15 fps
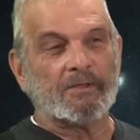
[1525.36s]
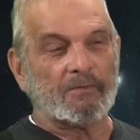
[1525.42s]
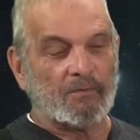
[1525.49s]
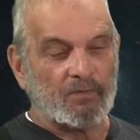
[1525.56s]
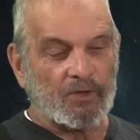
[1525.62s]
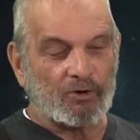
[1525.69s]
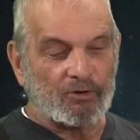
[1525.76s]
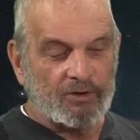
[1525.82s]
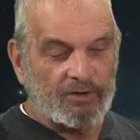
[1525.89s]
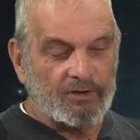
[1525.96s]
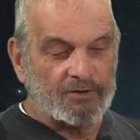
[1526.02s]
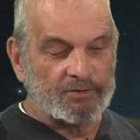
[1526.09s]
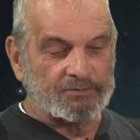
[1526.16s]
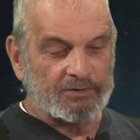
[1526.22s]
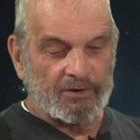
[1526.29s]
There
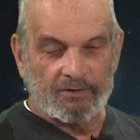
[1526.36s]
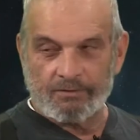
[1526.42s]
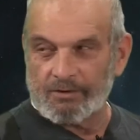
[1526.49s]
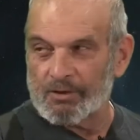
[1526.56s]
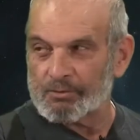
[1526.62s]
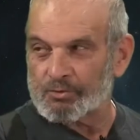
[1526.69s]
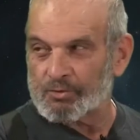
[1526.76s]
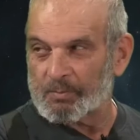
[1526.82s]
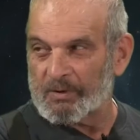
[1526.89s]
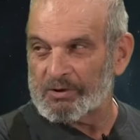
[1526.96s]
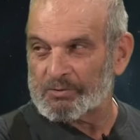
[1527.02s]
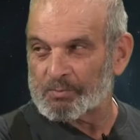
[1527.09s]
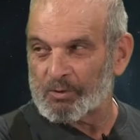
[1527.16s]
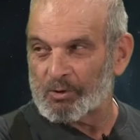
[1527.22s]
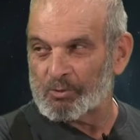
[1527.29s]
is another
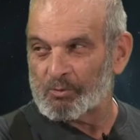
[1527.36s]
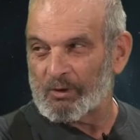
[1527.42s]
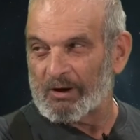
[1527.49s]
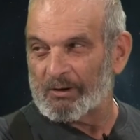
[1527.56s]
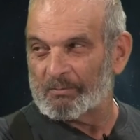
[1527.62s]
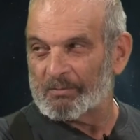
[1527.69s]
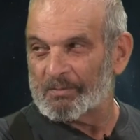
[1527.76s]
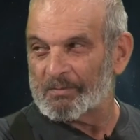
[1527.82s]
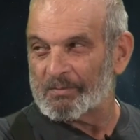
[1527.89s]
space program. Oh,